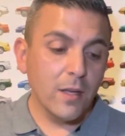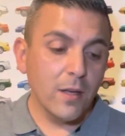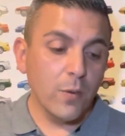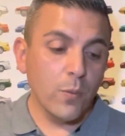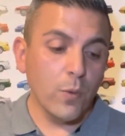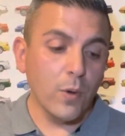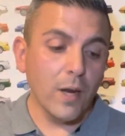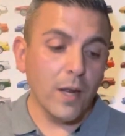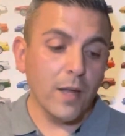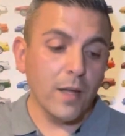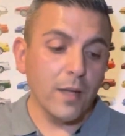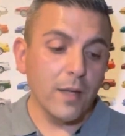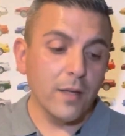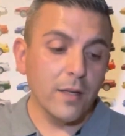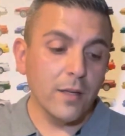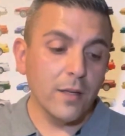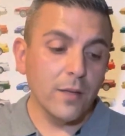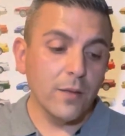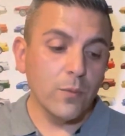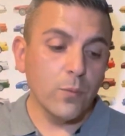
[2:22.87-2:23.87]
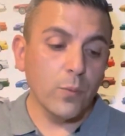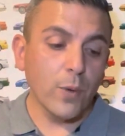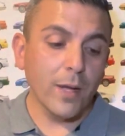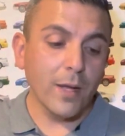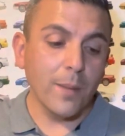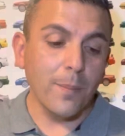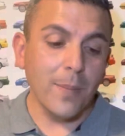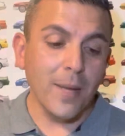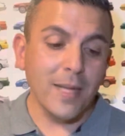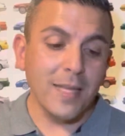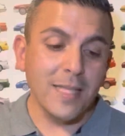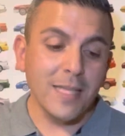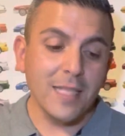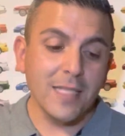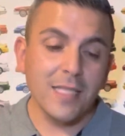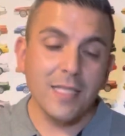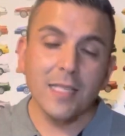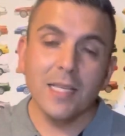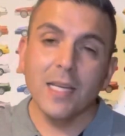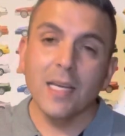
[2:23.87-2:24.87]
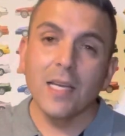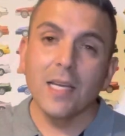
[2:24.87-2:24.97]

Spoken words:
Would I recommend it?